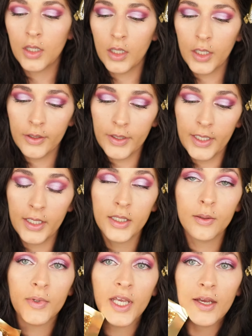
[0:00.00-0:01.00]
All right, and
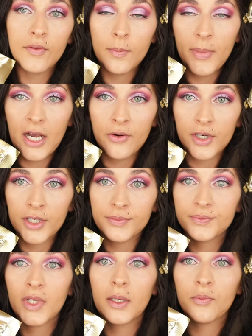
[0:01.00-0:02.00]
then we have the powder.
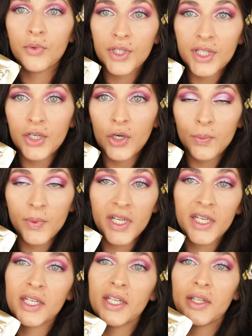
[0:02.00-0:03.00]
I'm really
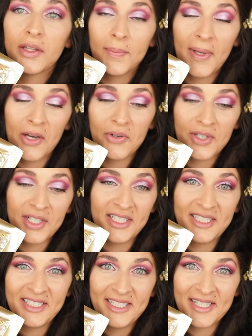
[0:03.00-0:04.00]
hoping the powder
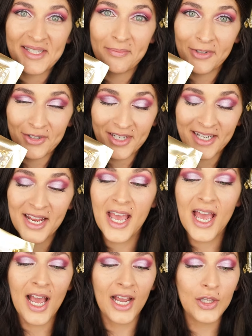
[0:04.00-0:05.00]
isn't broken.
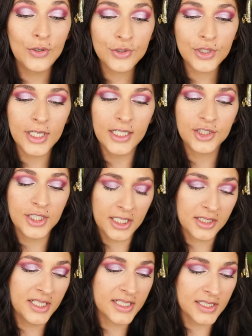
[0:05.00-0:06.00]
Usually I
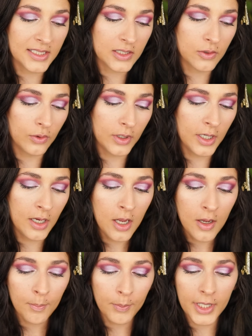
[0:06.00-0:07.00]
check things in store,
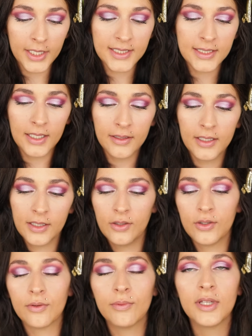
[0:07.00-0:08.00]
but it's not like
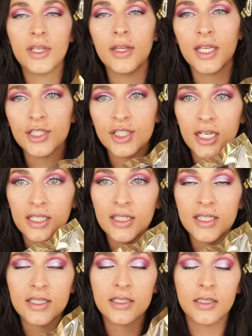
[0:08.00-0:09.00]
you could really like check
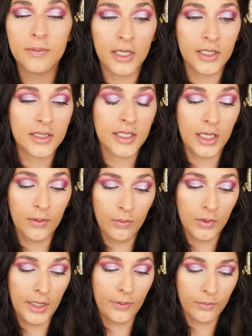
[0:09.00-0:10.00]
this. And to be honest, like
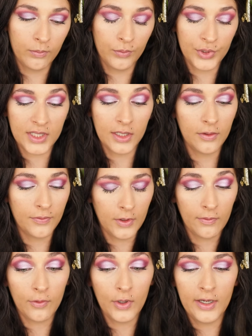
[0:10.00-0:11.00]
I was there
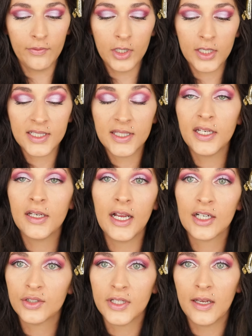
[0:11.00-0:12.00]
for forever because they didn't
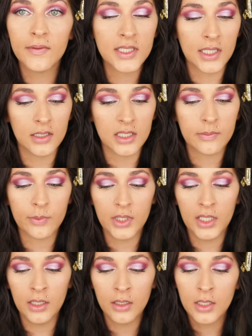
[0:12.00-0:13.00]
actually have these on
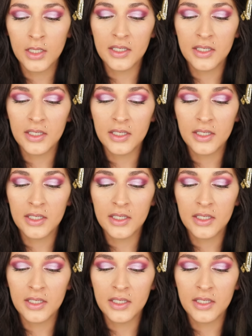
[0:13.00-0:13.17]
display.